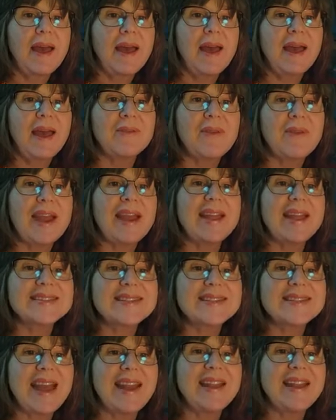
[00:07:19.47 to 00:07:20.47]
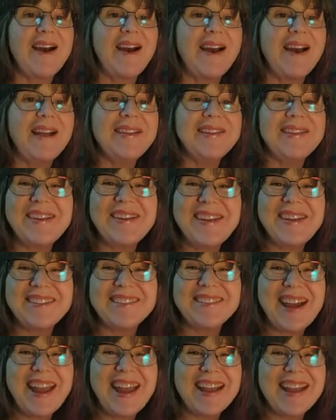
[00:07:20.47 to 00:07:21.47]
And Reagan's getting on. Good,
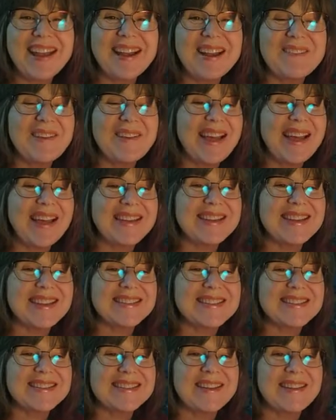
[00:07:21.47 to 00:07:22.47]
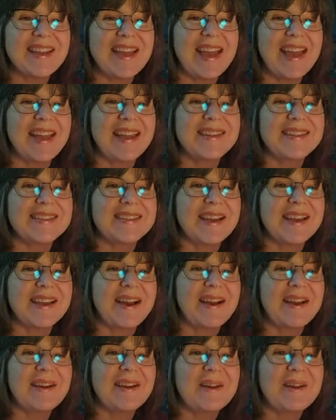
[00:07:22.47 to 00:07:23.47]
Reagan. I'm glad to see you. And
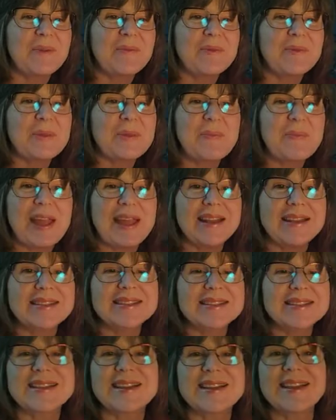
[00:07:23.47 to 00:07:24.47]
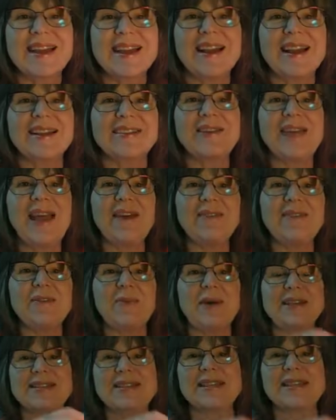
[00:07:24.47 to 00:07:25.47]
uh, hopefully Peyton is going to get on. We have
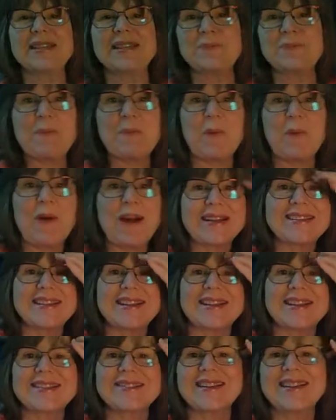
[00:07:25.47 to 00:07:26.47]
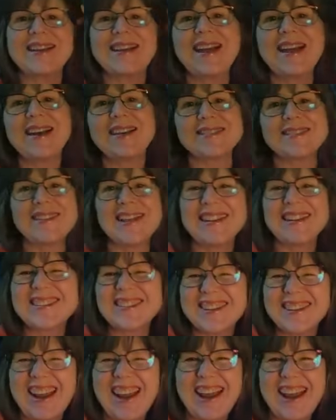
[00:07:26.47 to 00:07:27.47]
about six people watching us right now, so that's
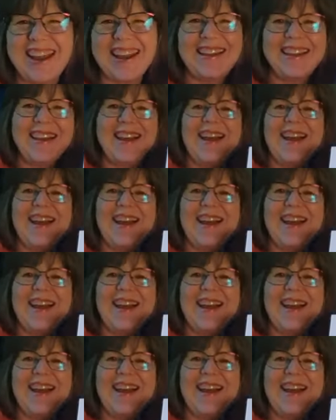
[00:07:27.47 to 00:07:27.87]
great.